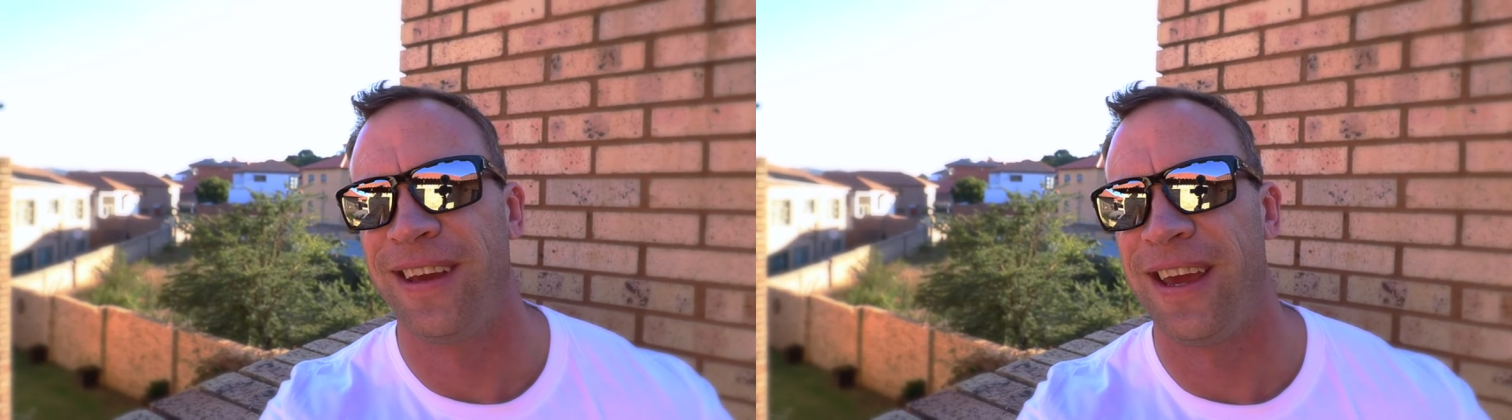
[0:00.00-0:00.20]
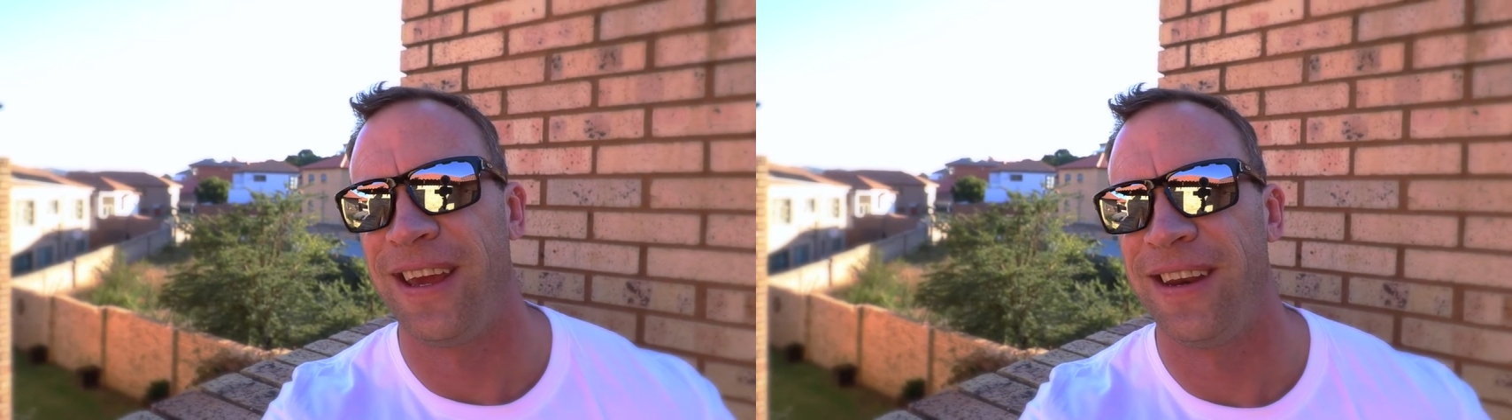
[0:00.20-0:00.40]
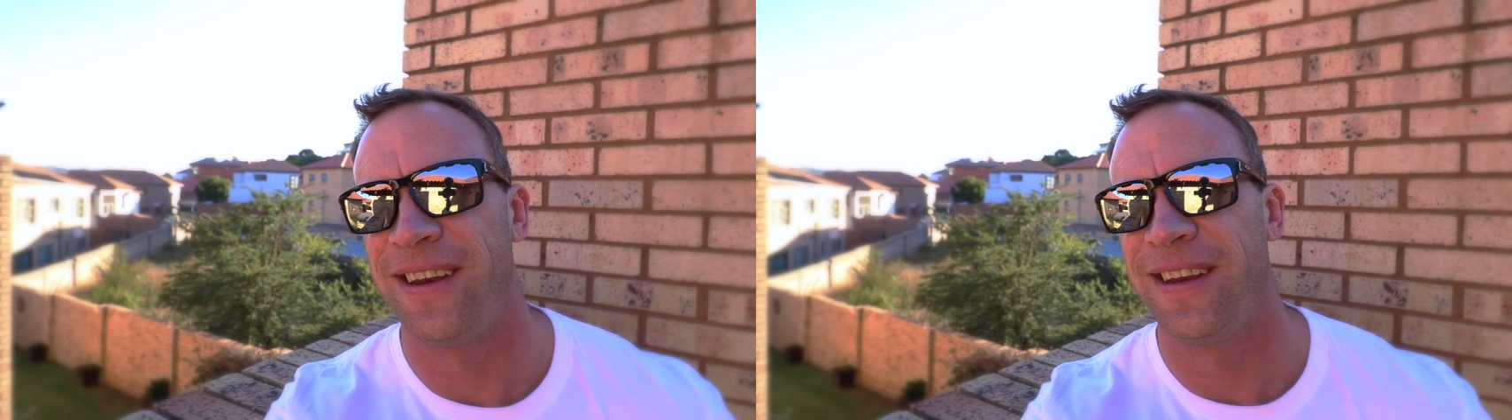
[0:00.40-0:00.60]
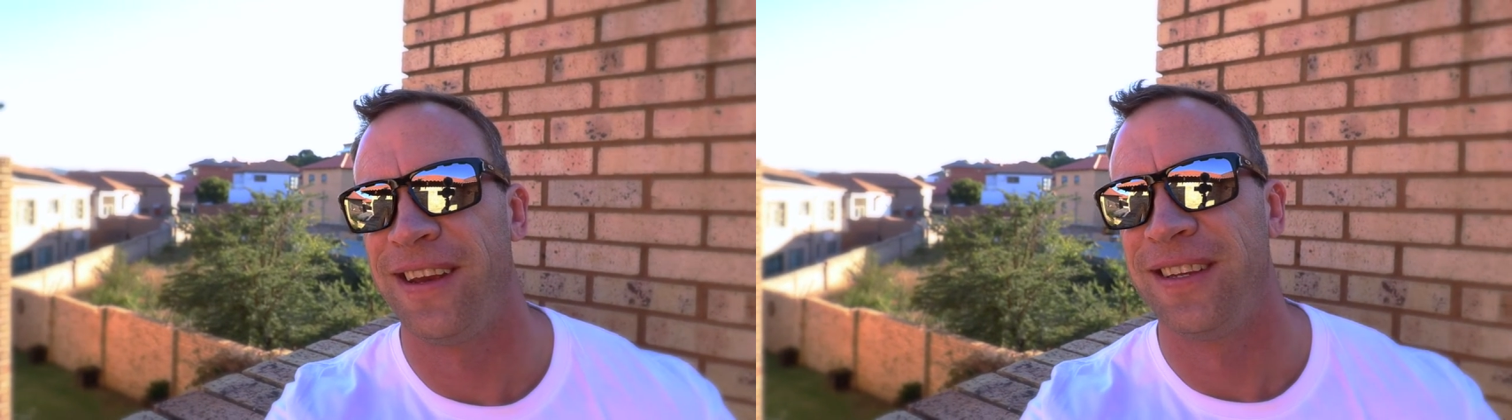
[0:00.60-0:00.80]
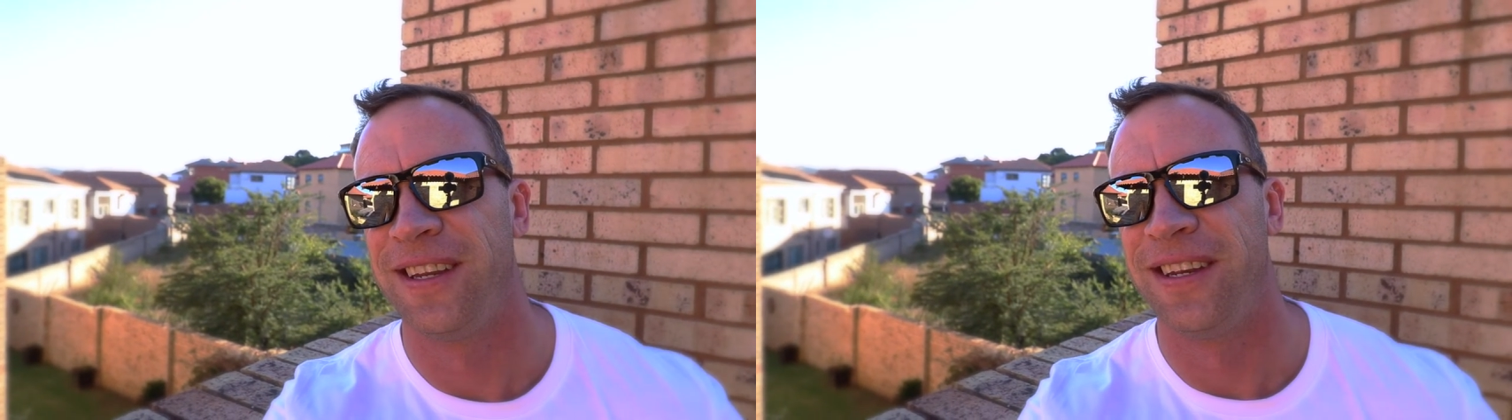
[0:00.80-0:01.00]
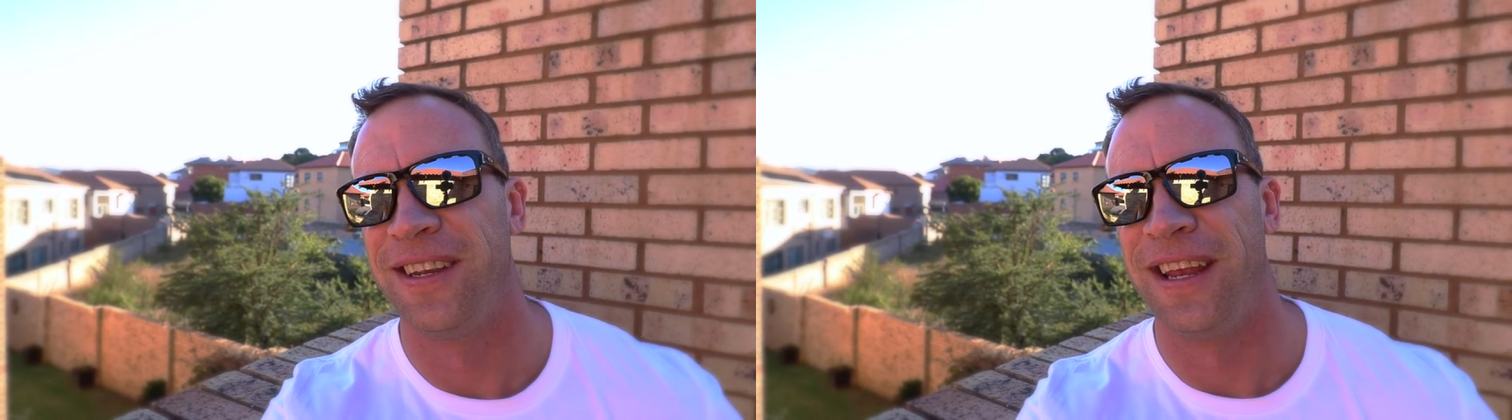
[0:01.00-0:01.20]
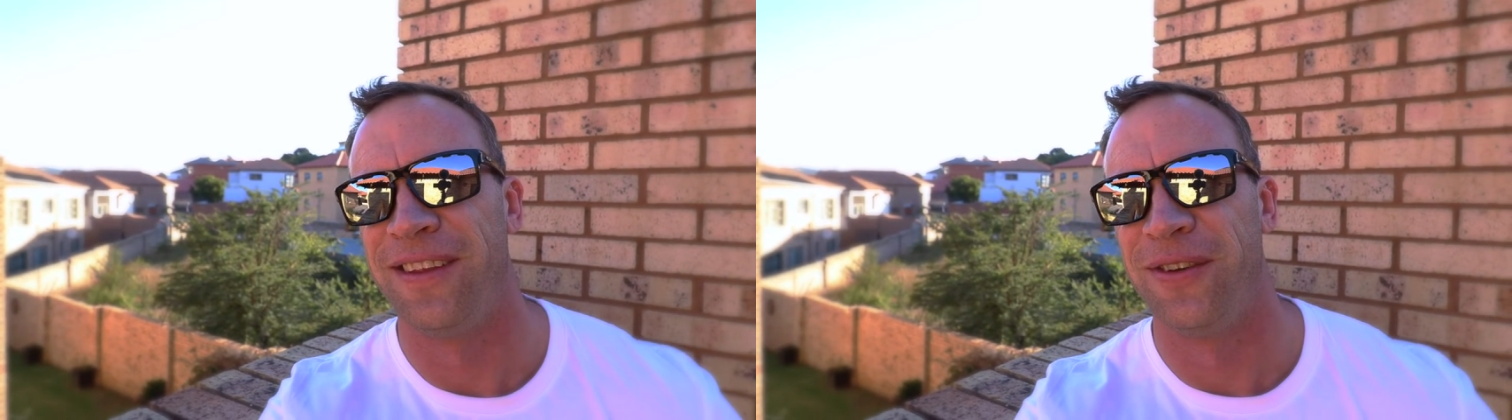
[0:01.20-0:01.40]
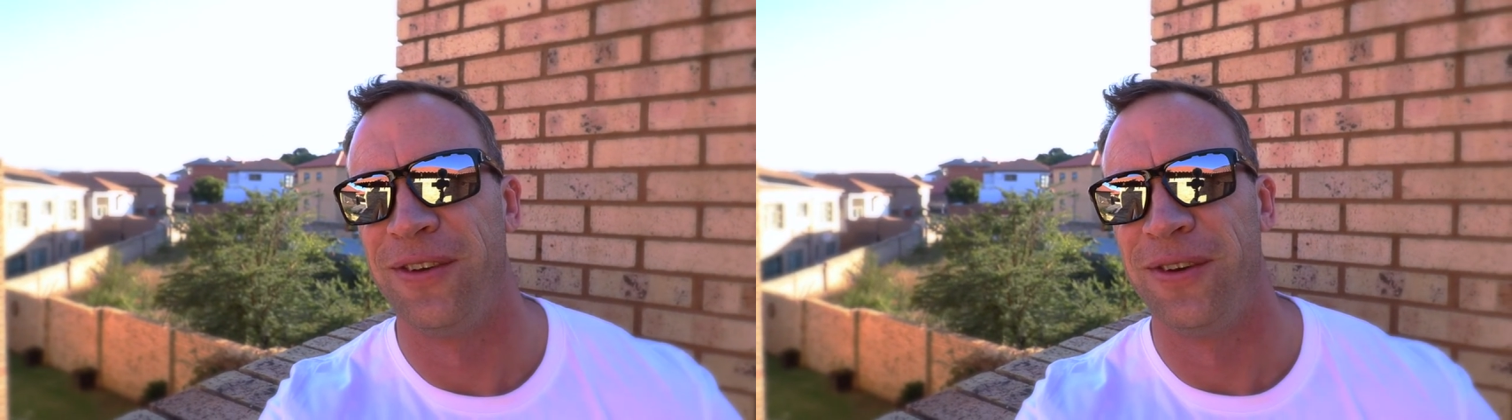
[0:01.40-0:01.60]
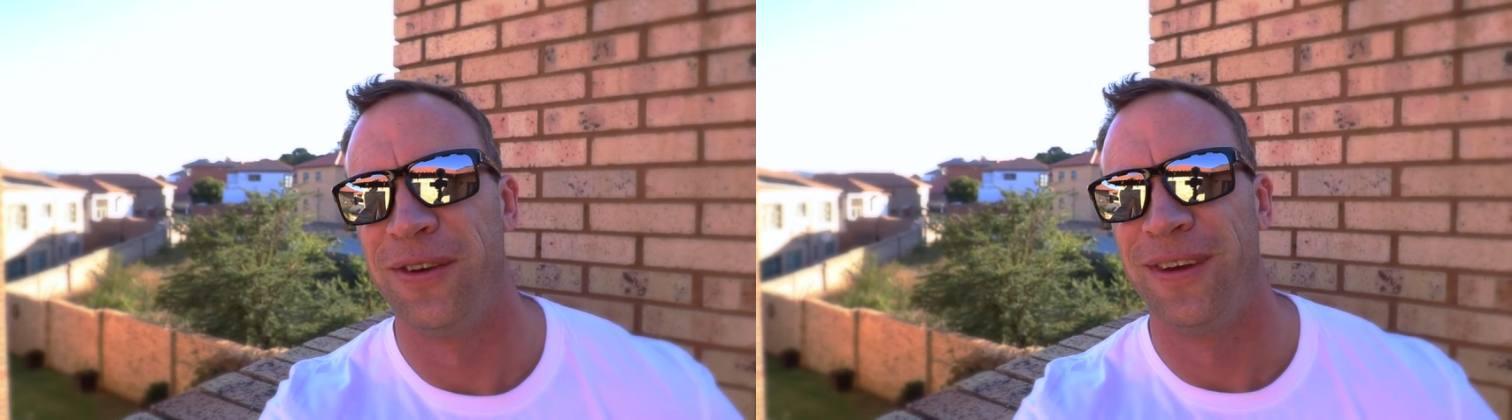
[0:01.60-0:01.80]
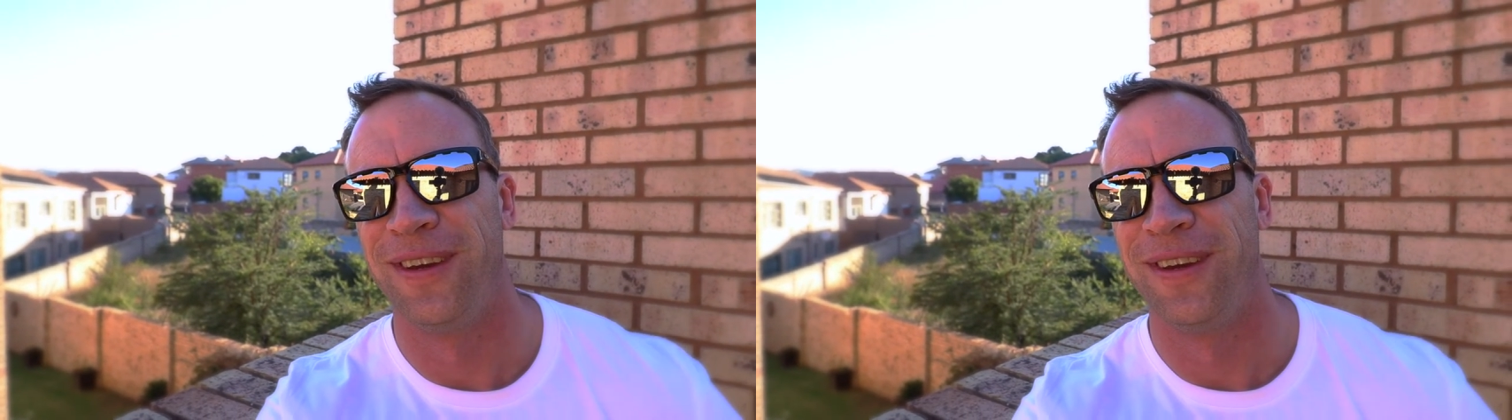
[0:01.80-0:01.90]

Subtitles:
and didn't get to